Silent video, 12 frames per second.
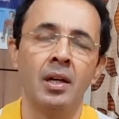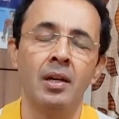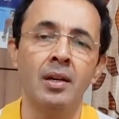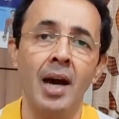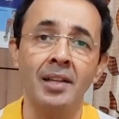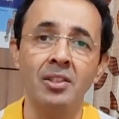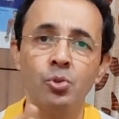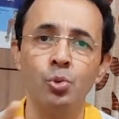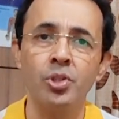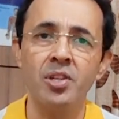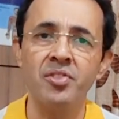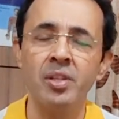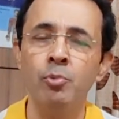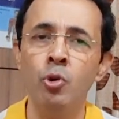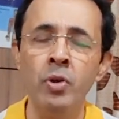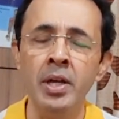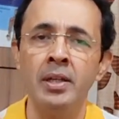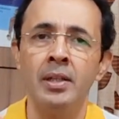Are the sutures
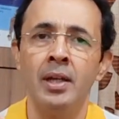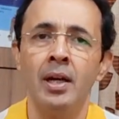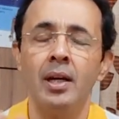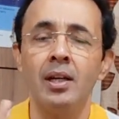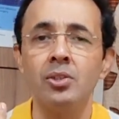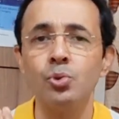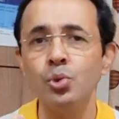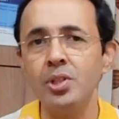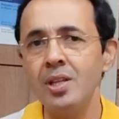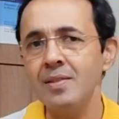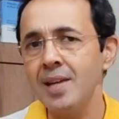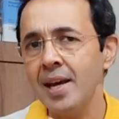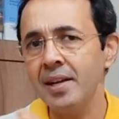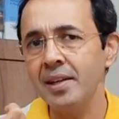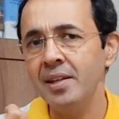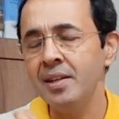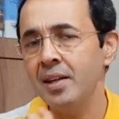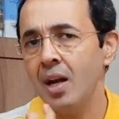removed? Sutures are
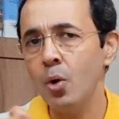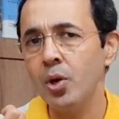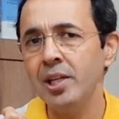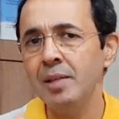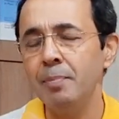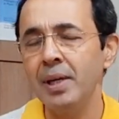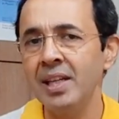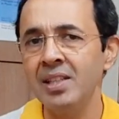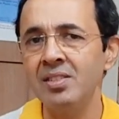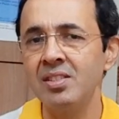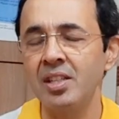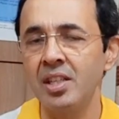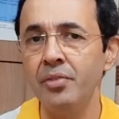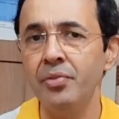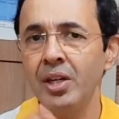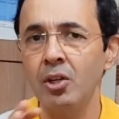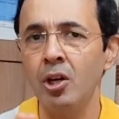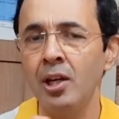intraorally placed if
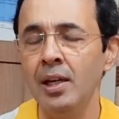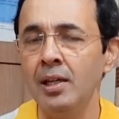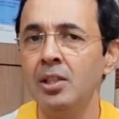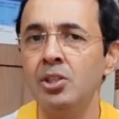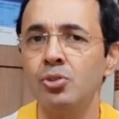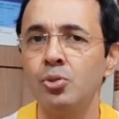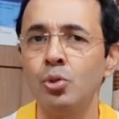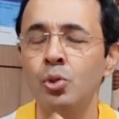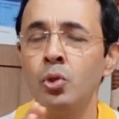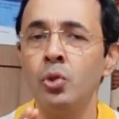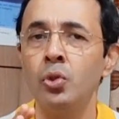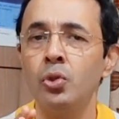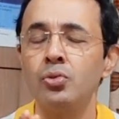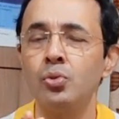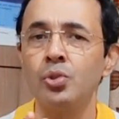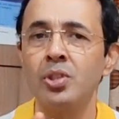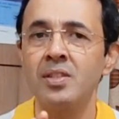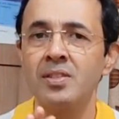at all. So
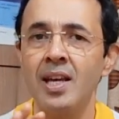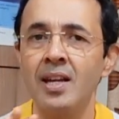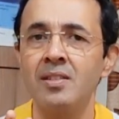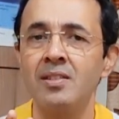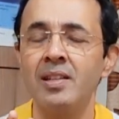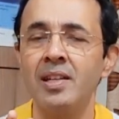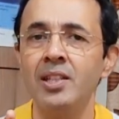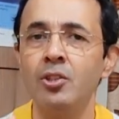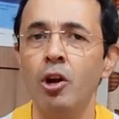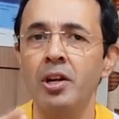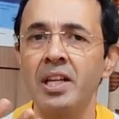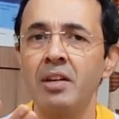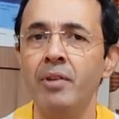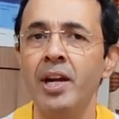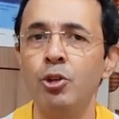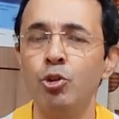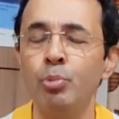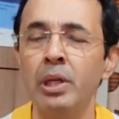sutures are generally not
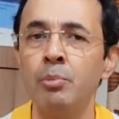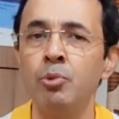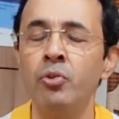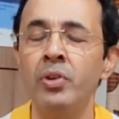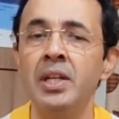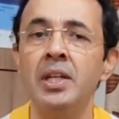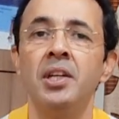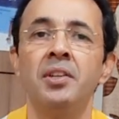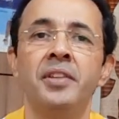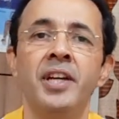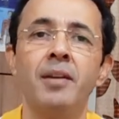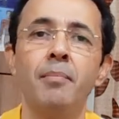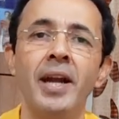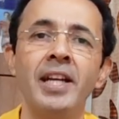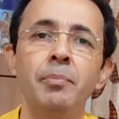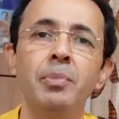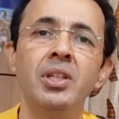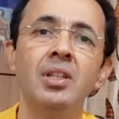required to be removed. There
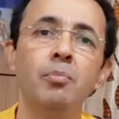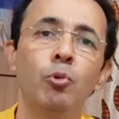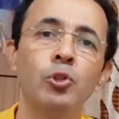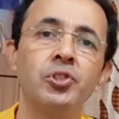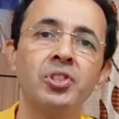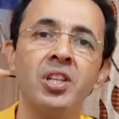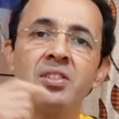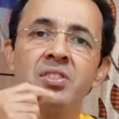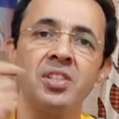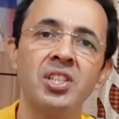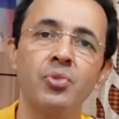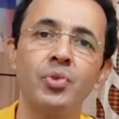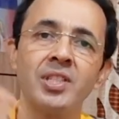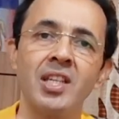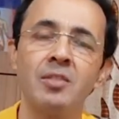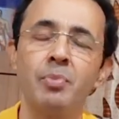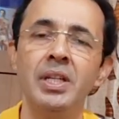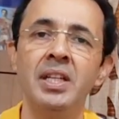might be a bolster stitch which
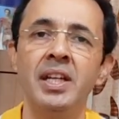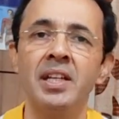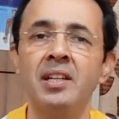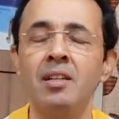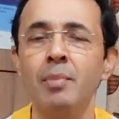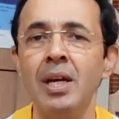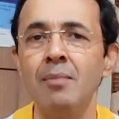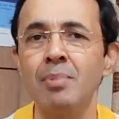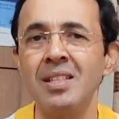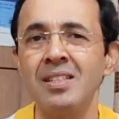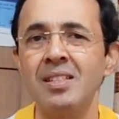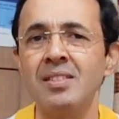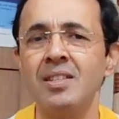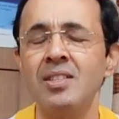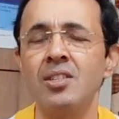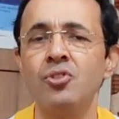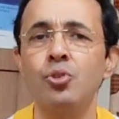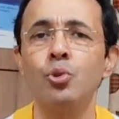has been taken by a plastic
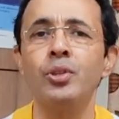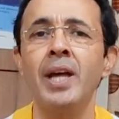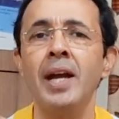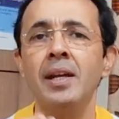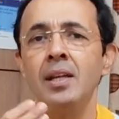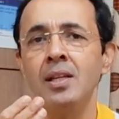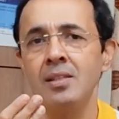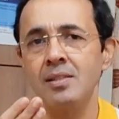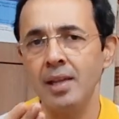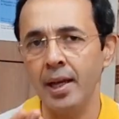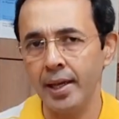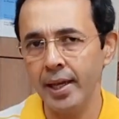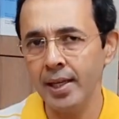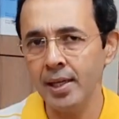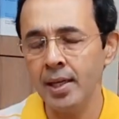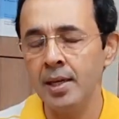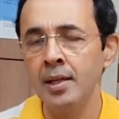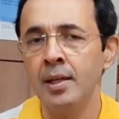surgeon. So that is
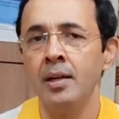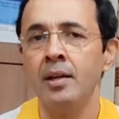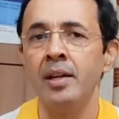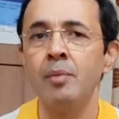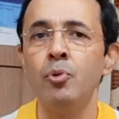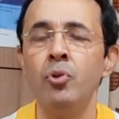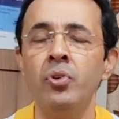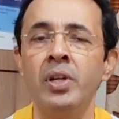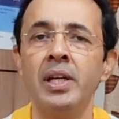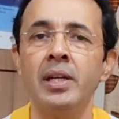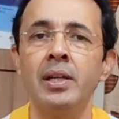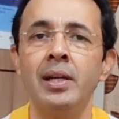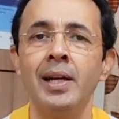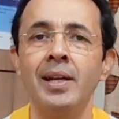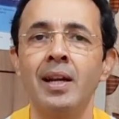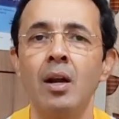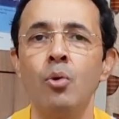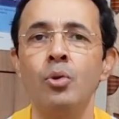again removed at
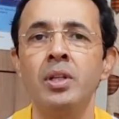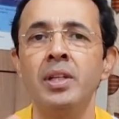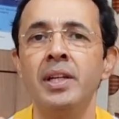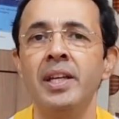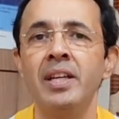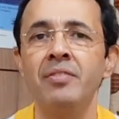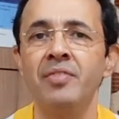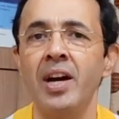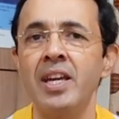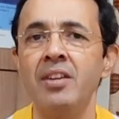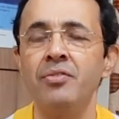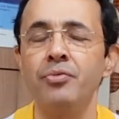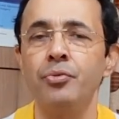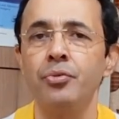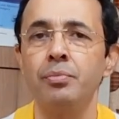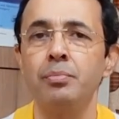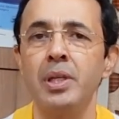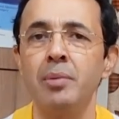around day 5,
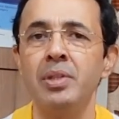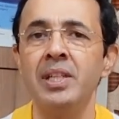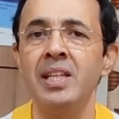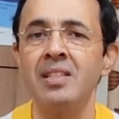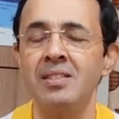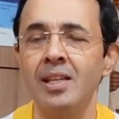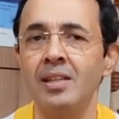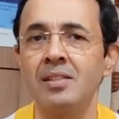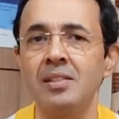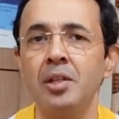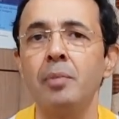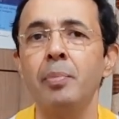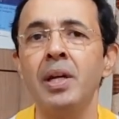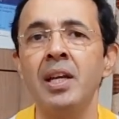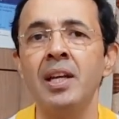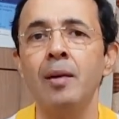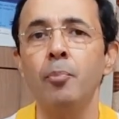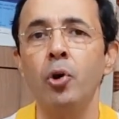maybe day 6,
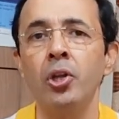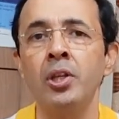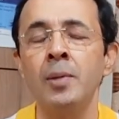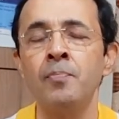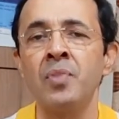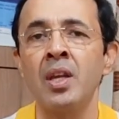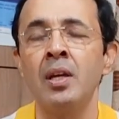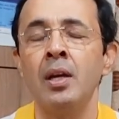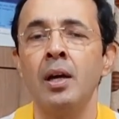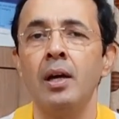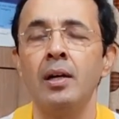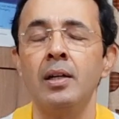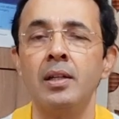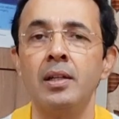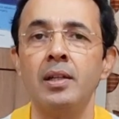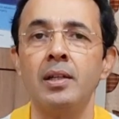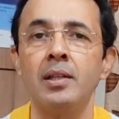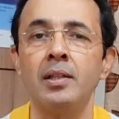depending upon
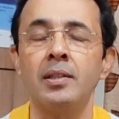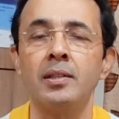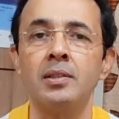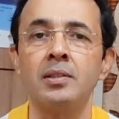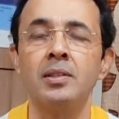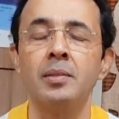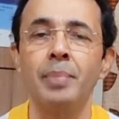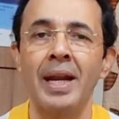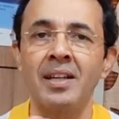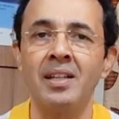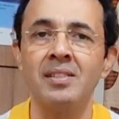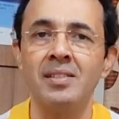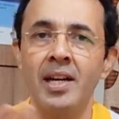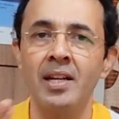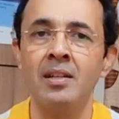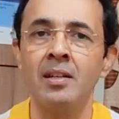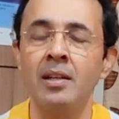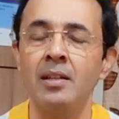the practice
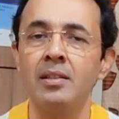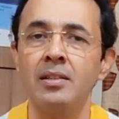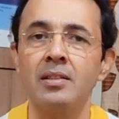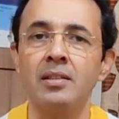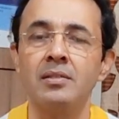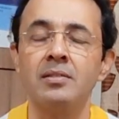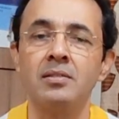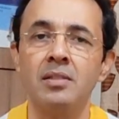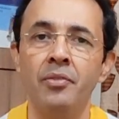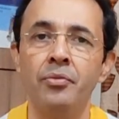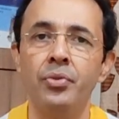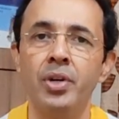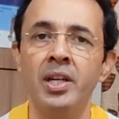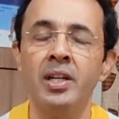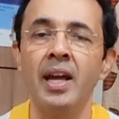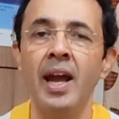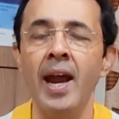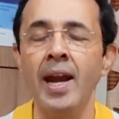and
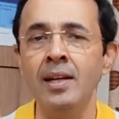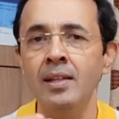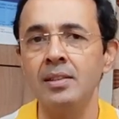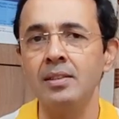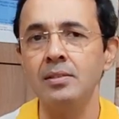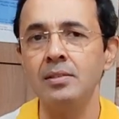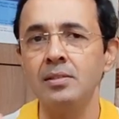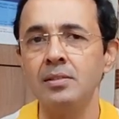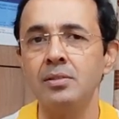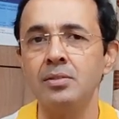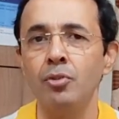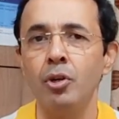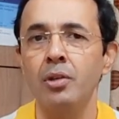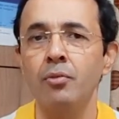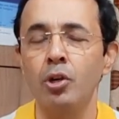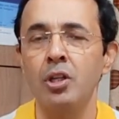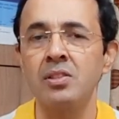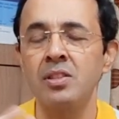comfort and
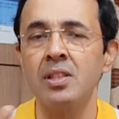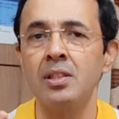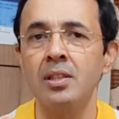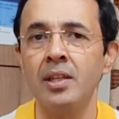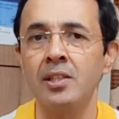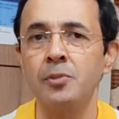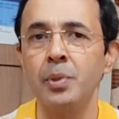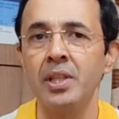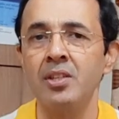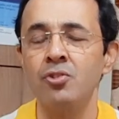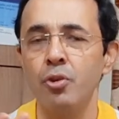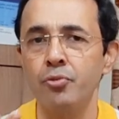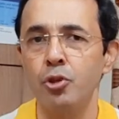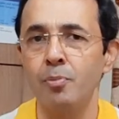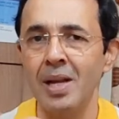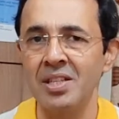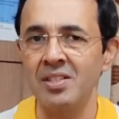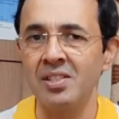what is the experience of your
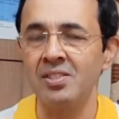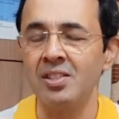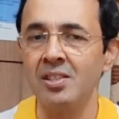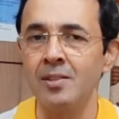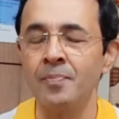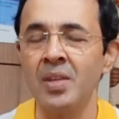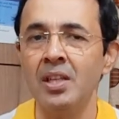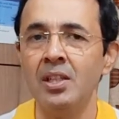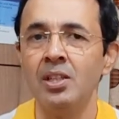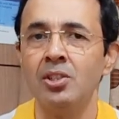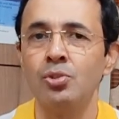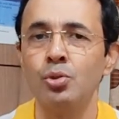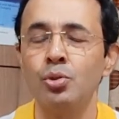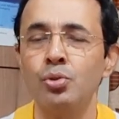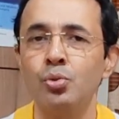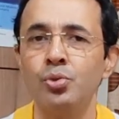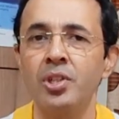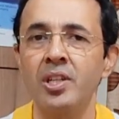plastic surgeon. So
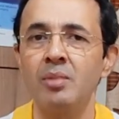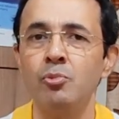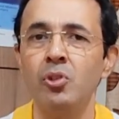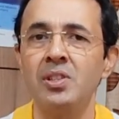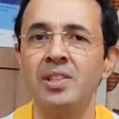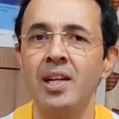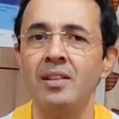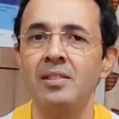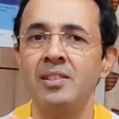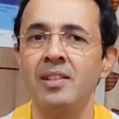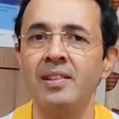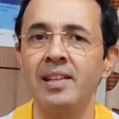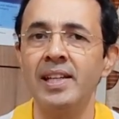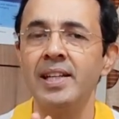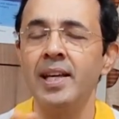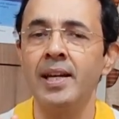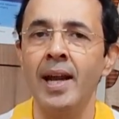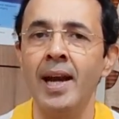suture removals are generally
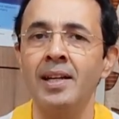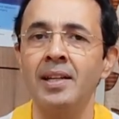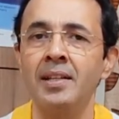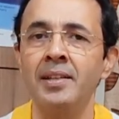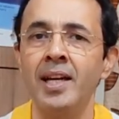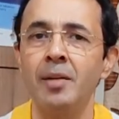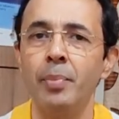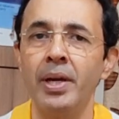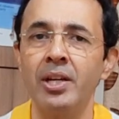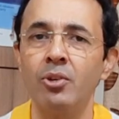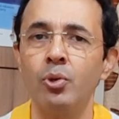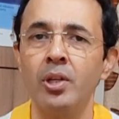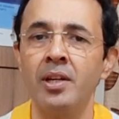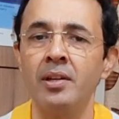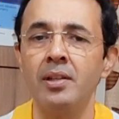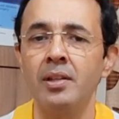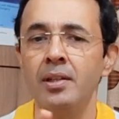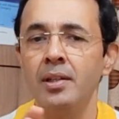done at that
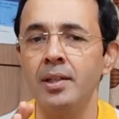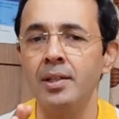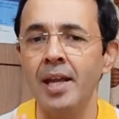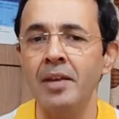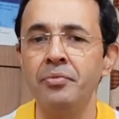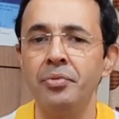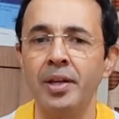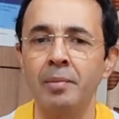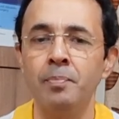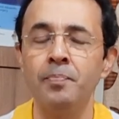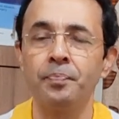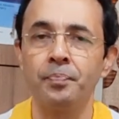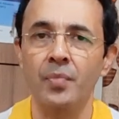particular time frame.